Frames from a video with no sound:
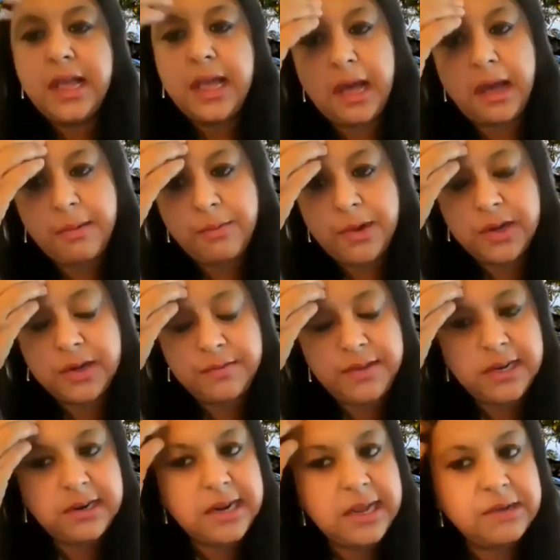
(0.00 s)
What
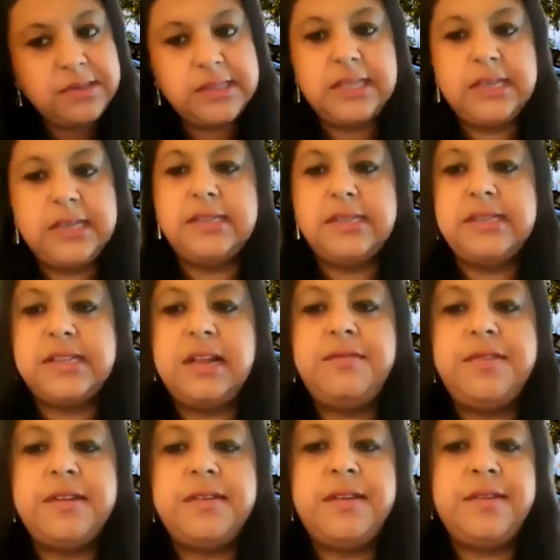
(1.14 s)
we are now seeing is a
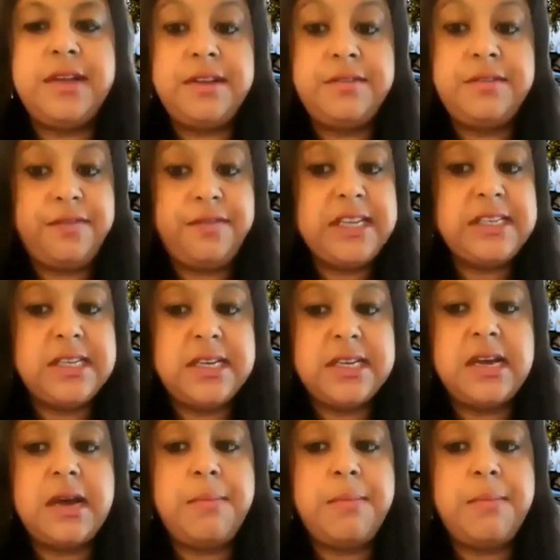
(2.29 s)
self-inflicted